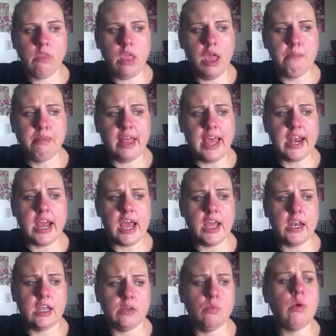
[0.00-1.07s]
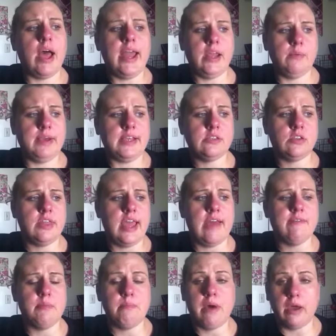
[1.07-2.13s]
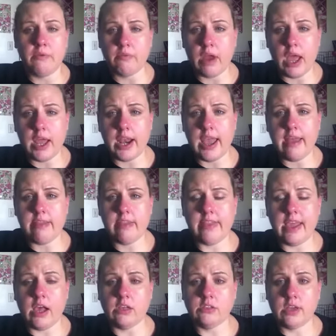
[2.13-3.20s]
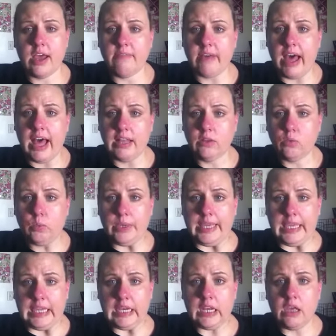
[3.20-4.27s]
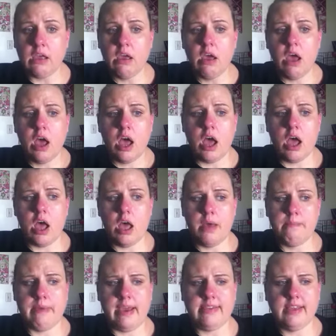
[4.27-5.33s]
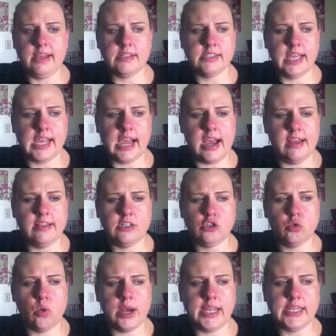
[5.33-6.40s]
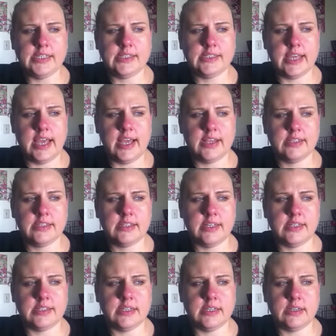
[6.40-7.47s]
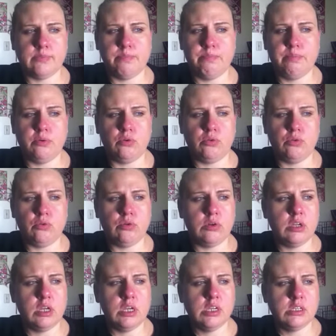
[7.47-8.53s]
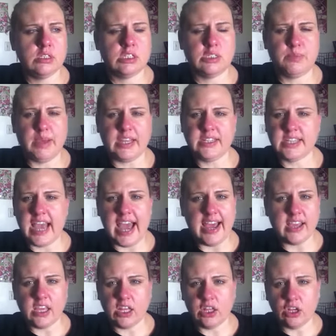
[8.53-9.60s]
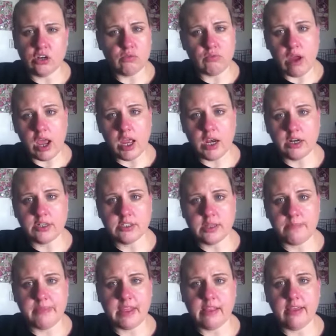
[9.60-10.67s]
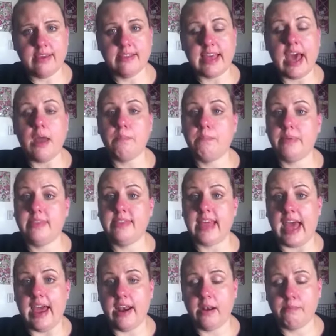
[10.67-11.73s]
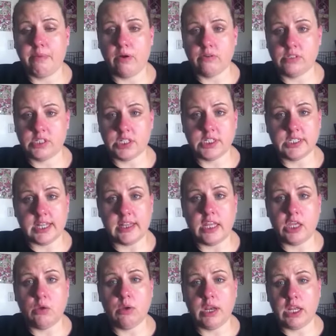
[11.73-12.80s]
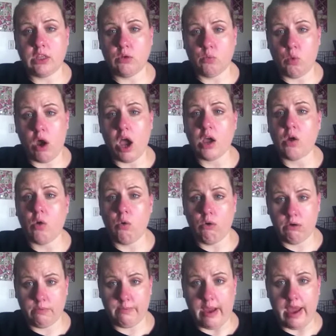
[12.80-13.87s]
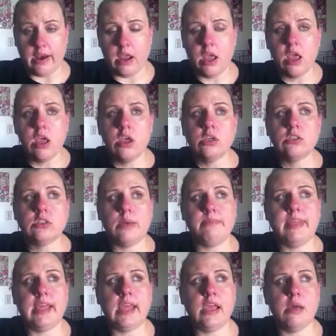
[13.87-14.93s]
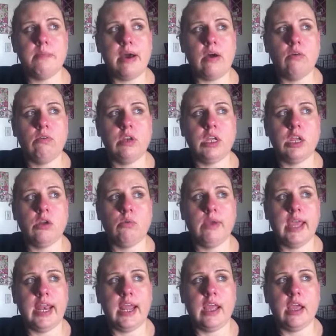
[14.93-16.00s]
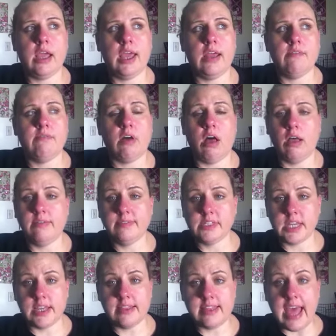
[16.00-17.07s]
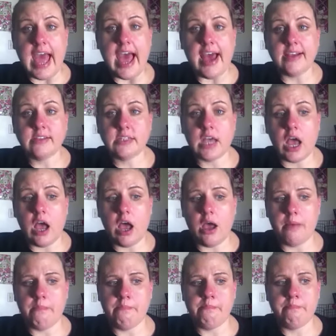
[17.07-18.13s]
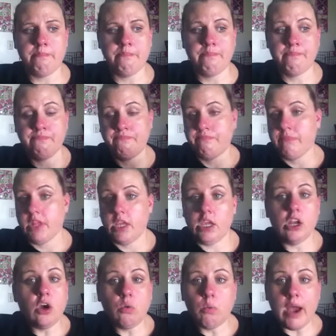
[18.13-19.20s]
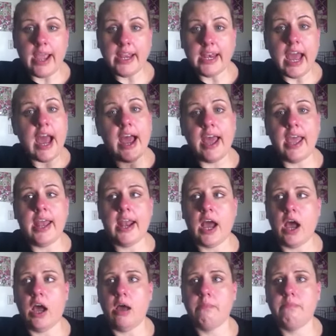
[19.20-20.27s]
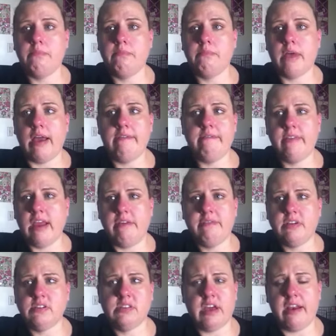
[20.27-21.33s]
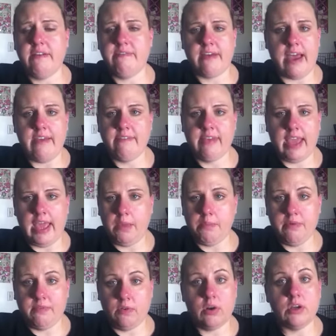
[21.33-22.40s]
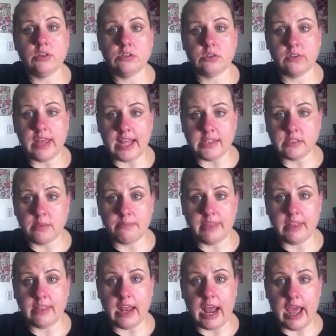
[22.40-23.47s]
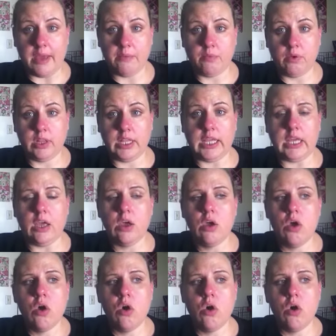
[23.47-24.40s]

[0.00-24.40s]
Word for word: I plan on well anyway. So they have a mud run, and then they also have a Halloween um, I think it's like on the 26th. It's a Boo Spectacular run or something like that. But that poster said that you can either walk or run. So I'm thinking about, you know, getting involved in that. Um, you know, why not? Um, I've never done a 5K before. So that's something that I really